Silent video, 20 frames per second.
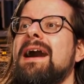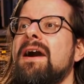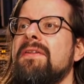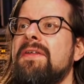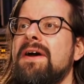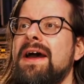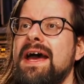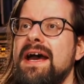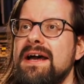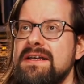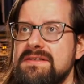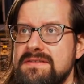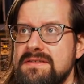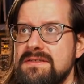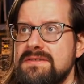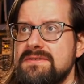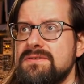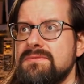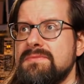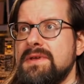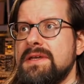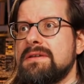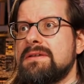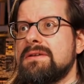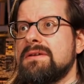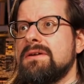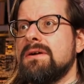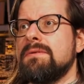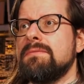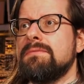other assets to make
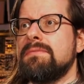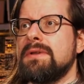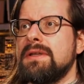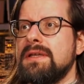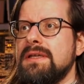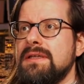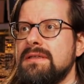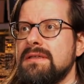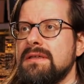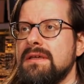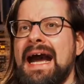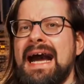it complete.